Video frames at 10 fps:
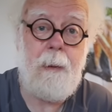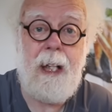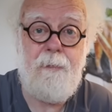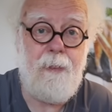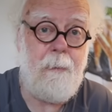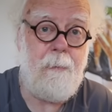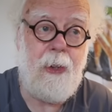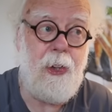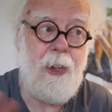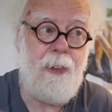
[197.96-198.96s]
back from
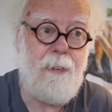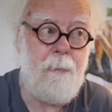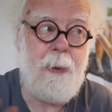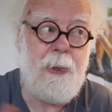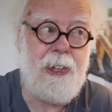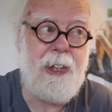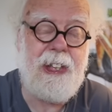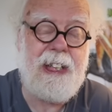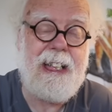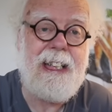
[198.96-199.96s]
Earth, from Houston,
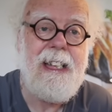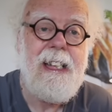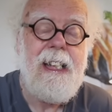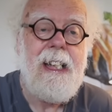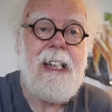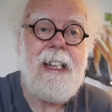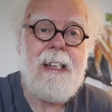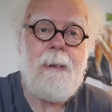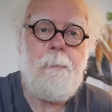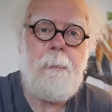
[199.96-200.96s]
say.
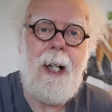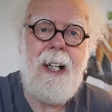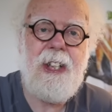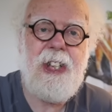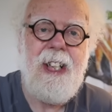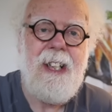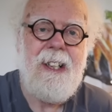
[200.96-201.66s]
Uh, but